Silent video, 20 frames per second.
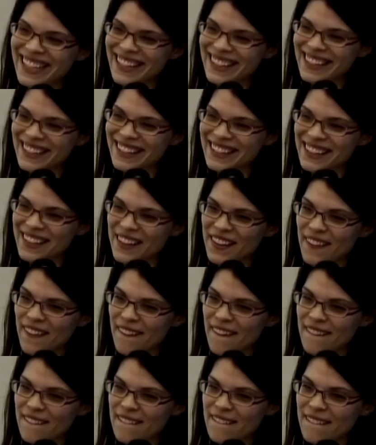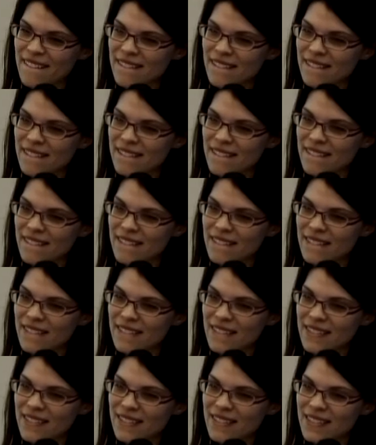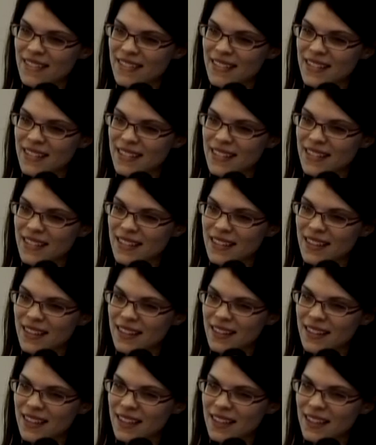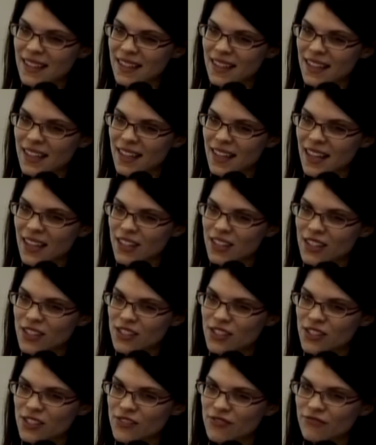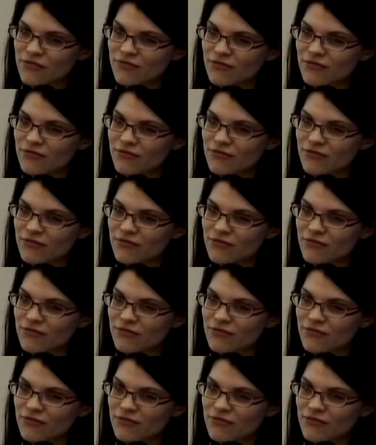(silence)